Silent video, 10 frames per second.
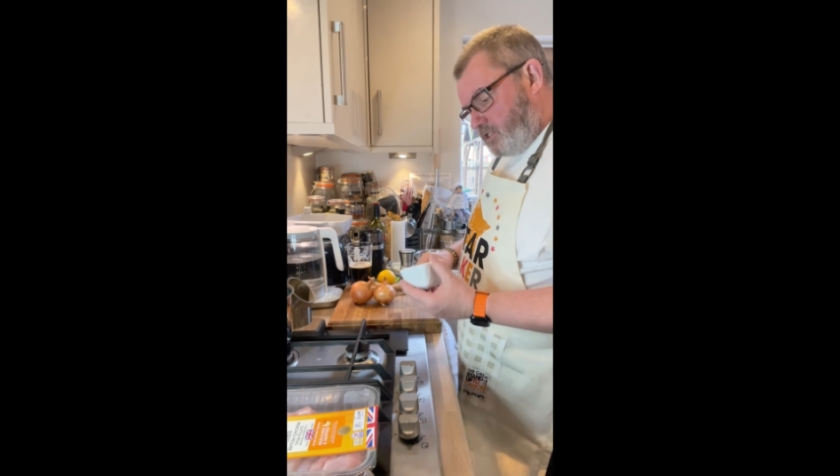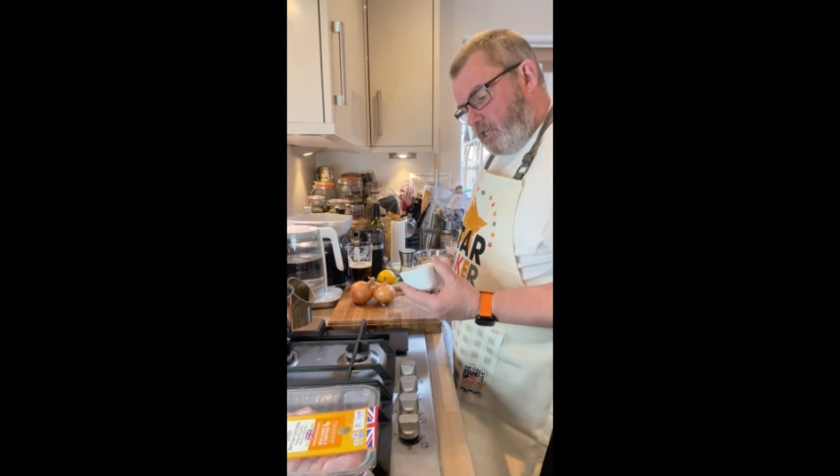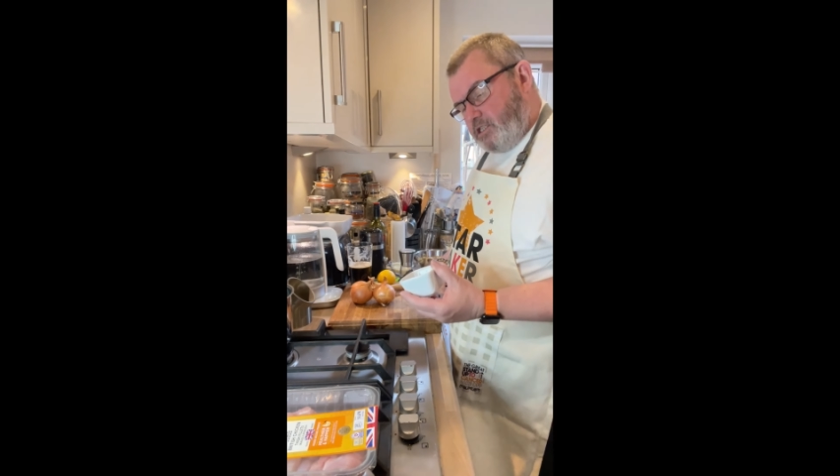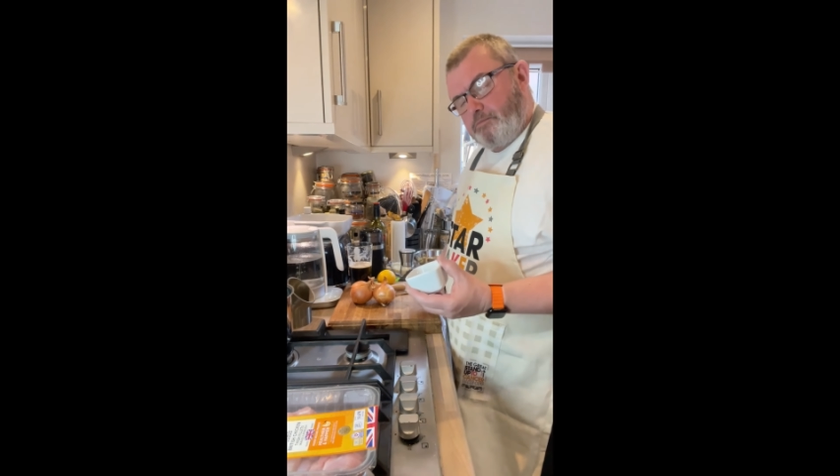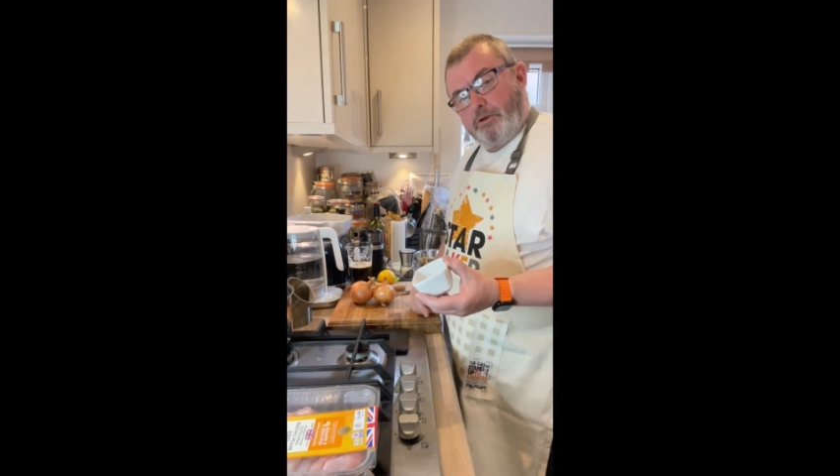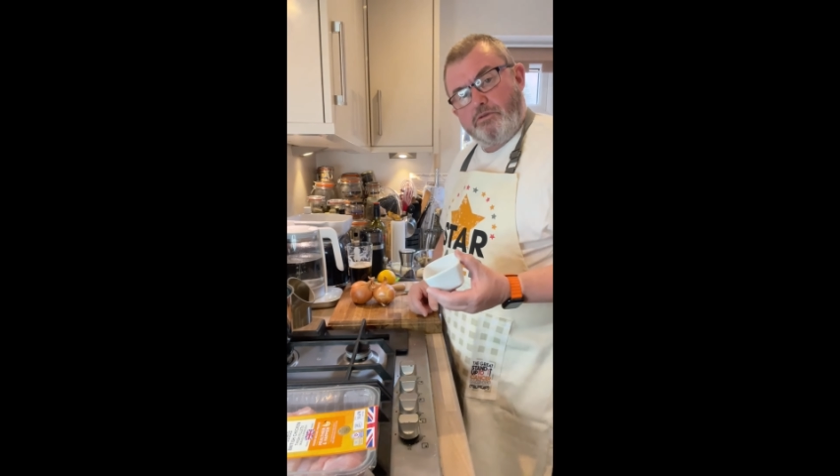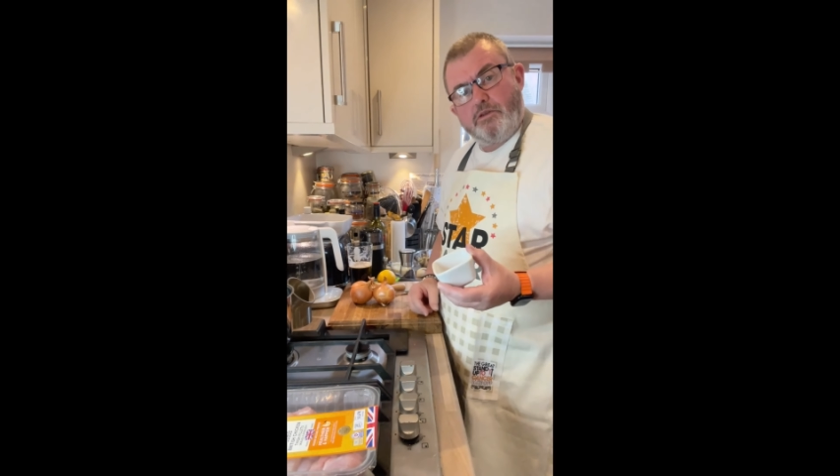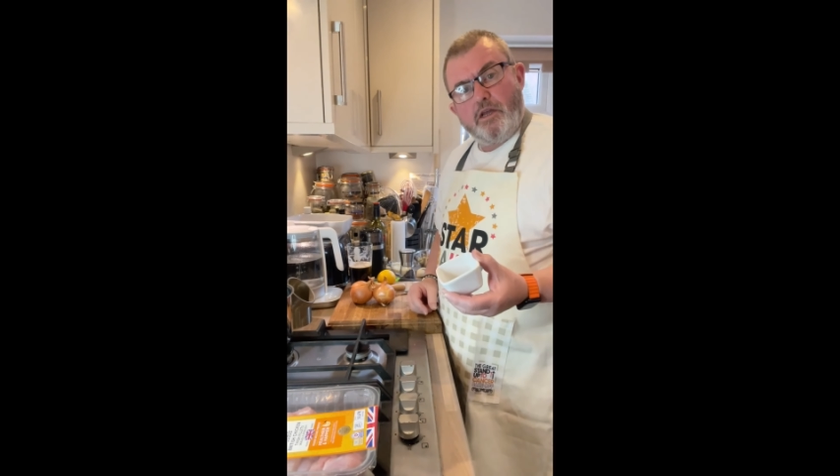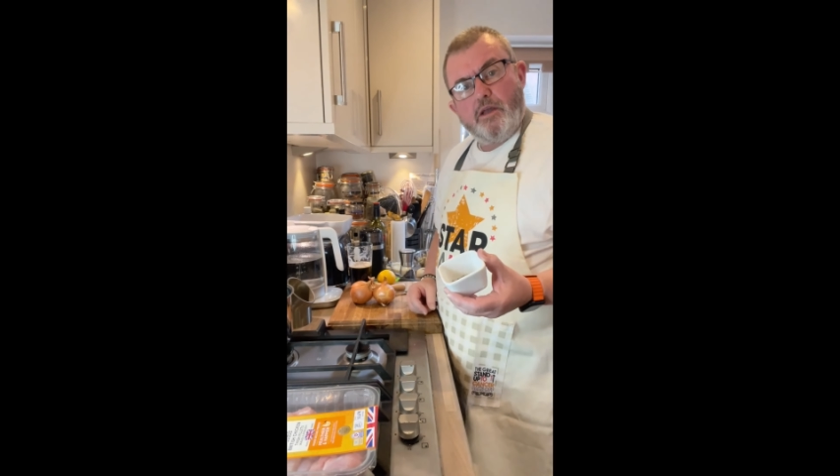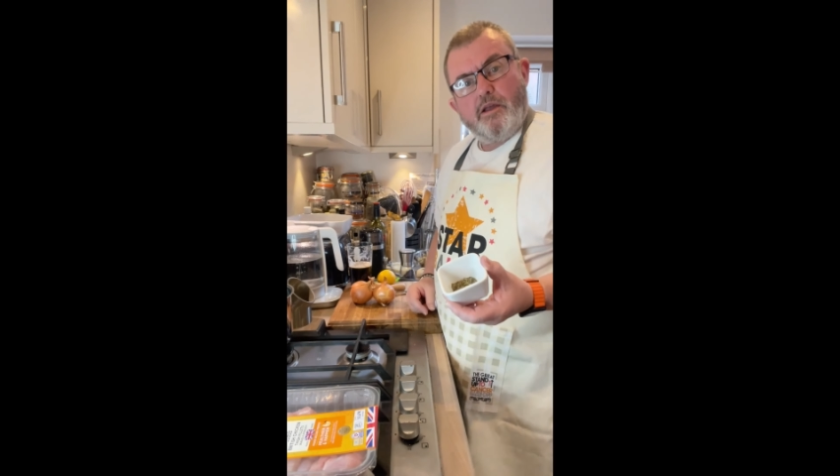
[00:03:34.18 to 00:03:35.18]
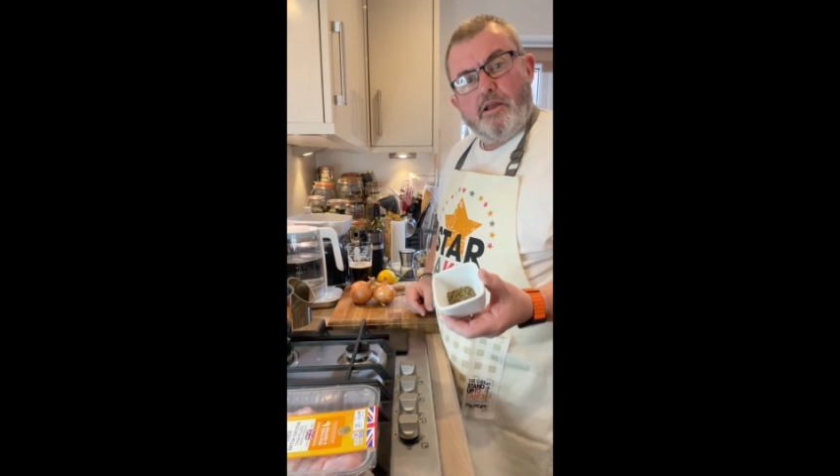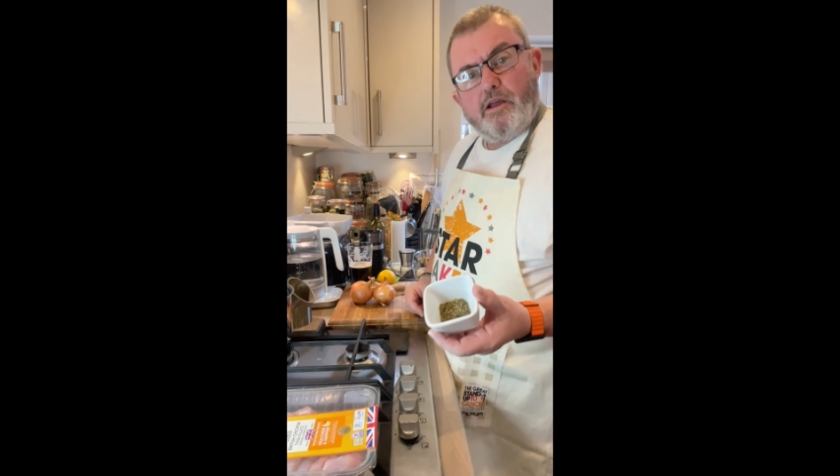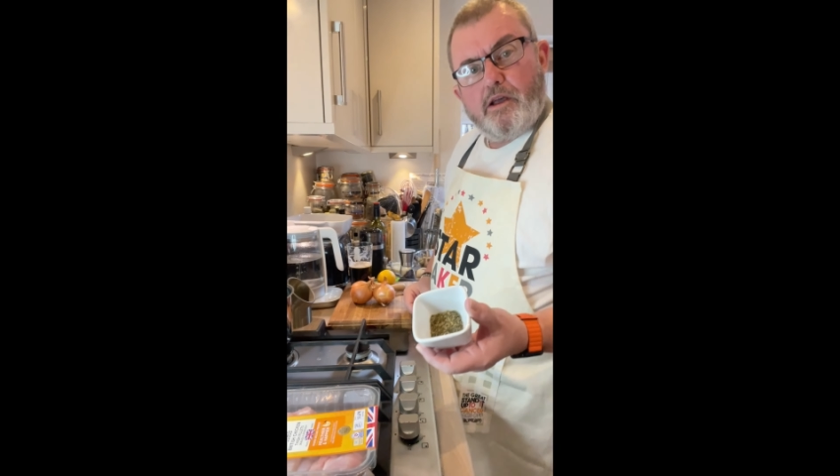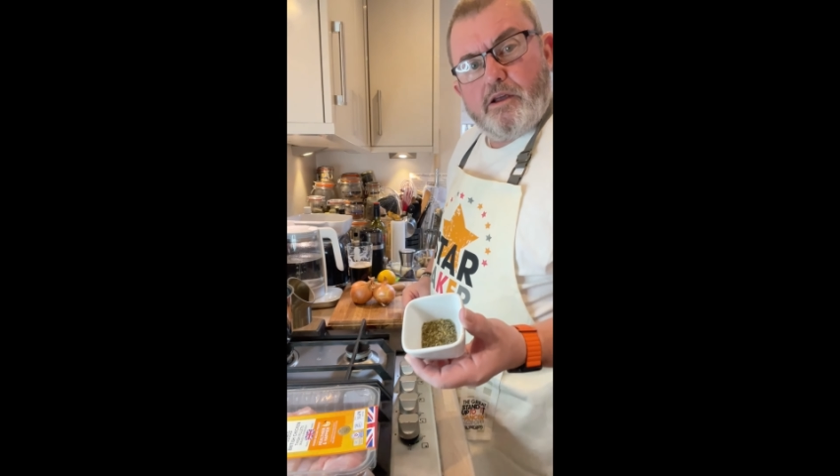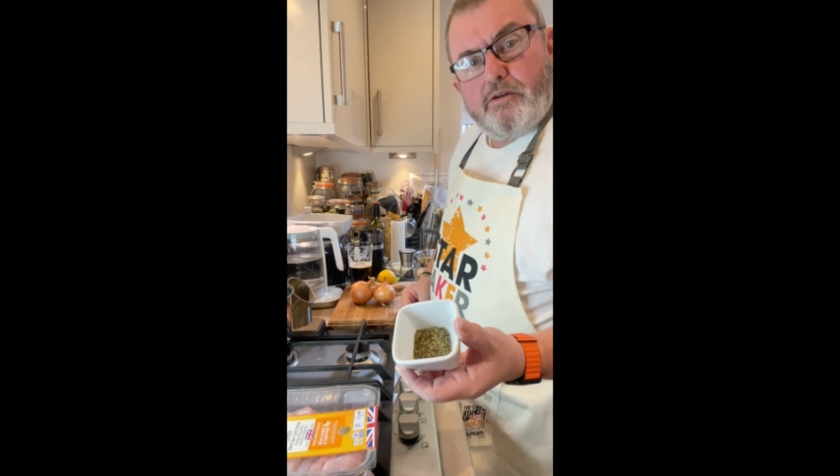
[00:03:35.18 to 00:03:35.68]
a teaspoon
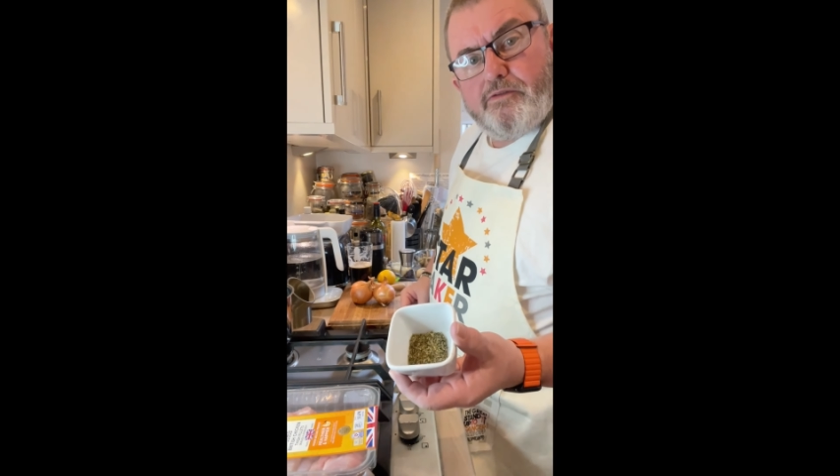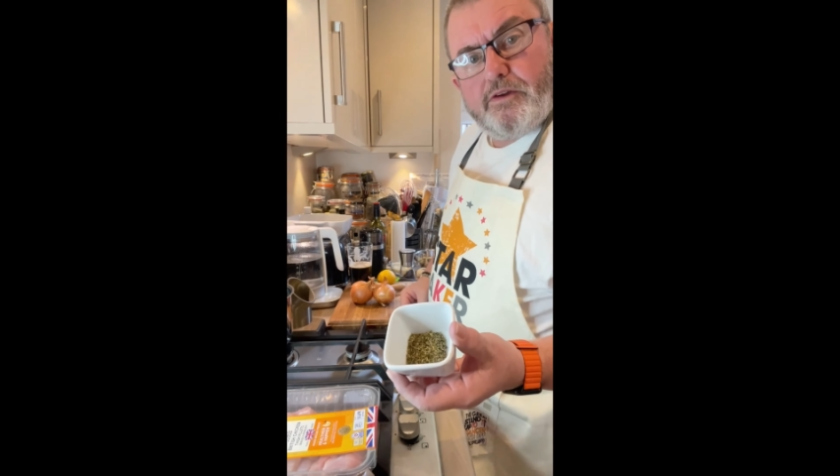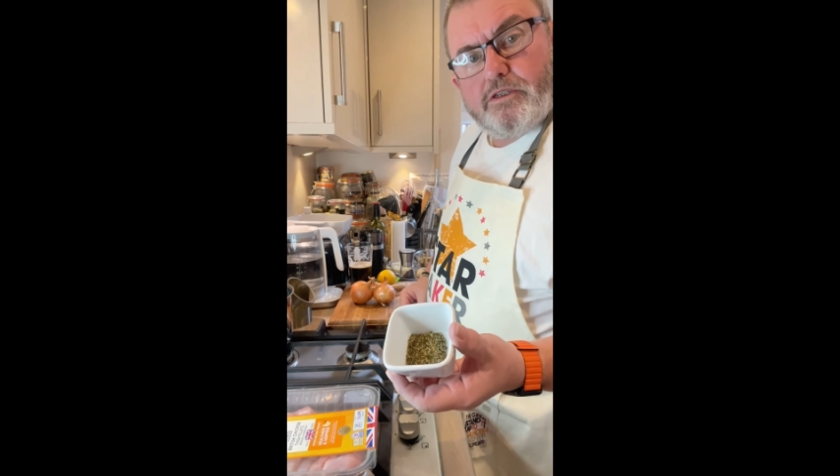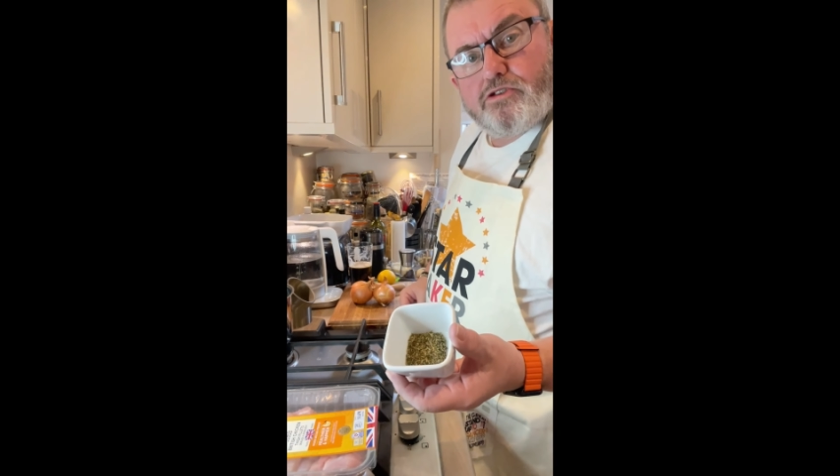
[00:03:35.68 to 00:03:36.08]
of